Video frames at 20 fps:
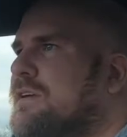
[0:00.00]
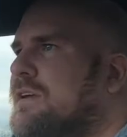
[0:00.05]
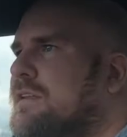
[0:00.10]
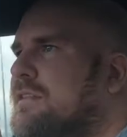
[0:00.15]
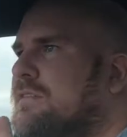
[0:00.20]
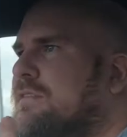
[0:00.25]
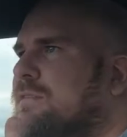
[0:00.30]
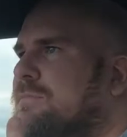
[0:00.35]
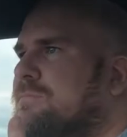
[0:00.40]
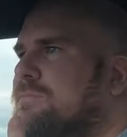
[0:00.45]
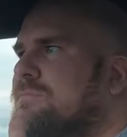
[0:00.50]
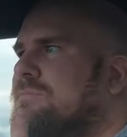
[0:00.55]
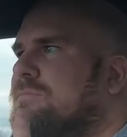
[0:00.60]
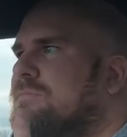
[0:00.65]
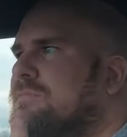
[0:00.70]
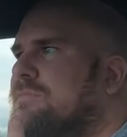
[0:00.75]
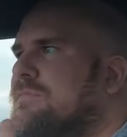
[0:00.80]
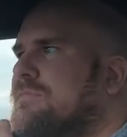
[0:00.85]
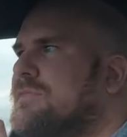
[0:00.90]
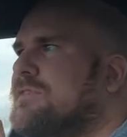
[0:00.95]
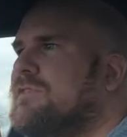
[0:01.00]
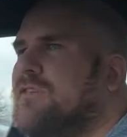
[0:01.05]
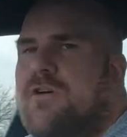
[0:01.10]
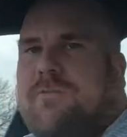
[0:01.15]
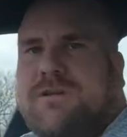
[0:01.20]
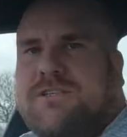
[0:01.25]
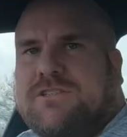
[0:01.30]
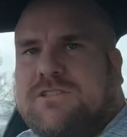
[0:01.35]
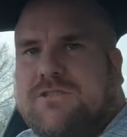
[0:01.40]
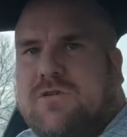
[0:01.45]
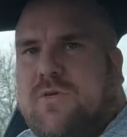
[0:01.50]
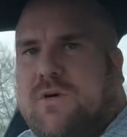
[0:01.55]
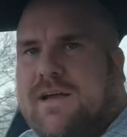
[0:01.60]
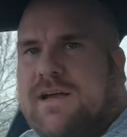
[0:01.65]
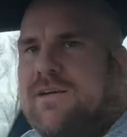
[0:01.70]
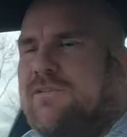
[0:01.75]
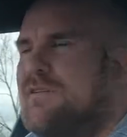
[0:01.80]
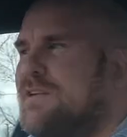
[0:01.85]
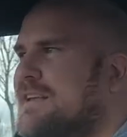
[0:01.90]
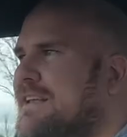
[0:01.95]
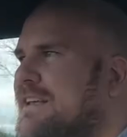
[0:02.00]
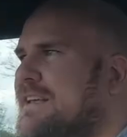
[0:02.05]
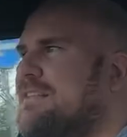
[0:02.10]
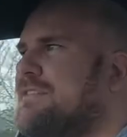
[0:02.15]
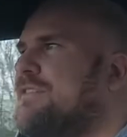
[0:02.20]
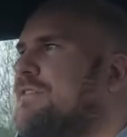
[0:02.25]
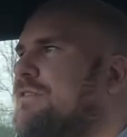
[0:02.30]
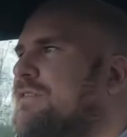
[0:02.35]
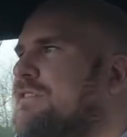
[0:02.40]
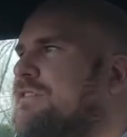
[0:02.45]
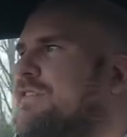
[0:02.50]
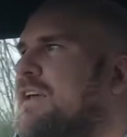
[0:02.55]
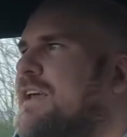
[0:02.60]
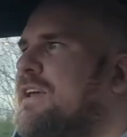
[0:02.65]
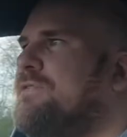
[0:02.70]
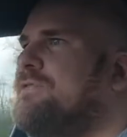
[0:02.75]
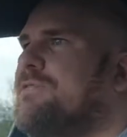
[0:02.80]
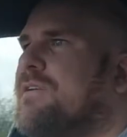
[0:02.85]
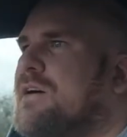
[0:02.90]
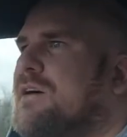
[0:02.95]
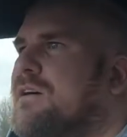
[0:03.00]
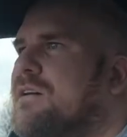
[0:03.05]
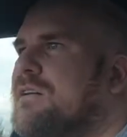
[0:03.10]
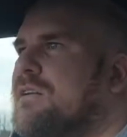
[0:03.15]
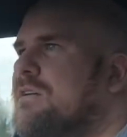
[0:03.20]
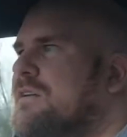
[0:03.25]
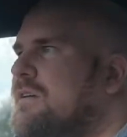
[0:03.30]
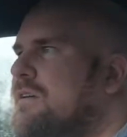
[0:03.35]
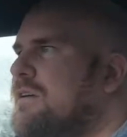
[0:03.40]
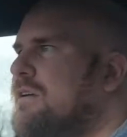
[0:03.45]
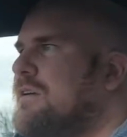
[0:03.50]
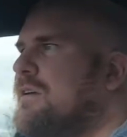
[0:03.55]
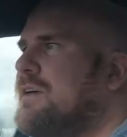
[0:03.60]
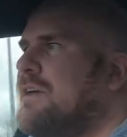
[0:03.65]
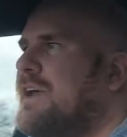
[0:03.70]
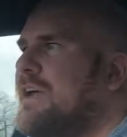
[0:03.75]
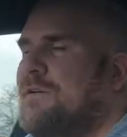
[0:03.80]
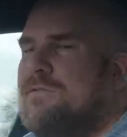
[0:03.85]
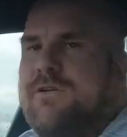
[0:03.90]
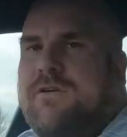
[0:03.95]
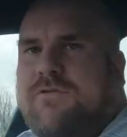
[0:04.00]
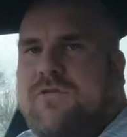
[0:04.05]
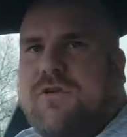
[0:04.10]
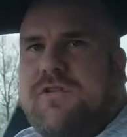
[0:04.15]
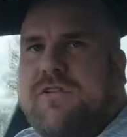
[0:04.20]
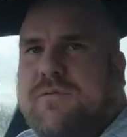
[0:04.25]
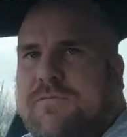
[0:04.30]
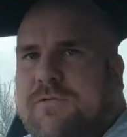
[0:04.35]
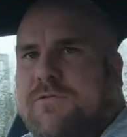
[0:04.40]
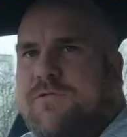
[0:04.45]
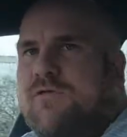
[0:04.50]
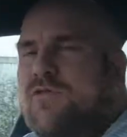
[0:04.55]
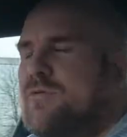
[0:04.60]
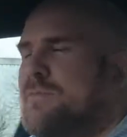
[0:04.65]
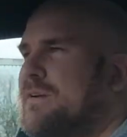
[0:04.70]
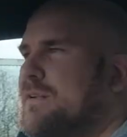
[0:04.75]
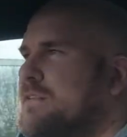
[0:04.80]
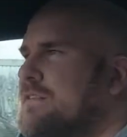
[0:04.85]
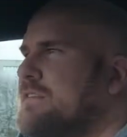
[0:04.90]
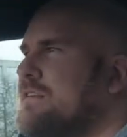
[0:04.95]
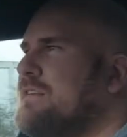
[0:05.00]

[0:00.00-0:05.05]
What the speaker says: It's so much quicker and easier and safer if you've got the performance.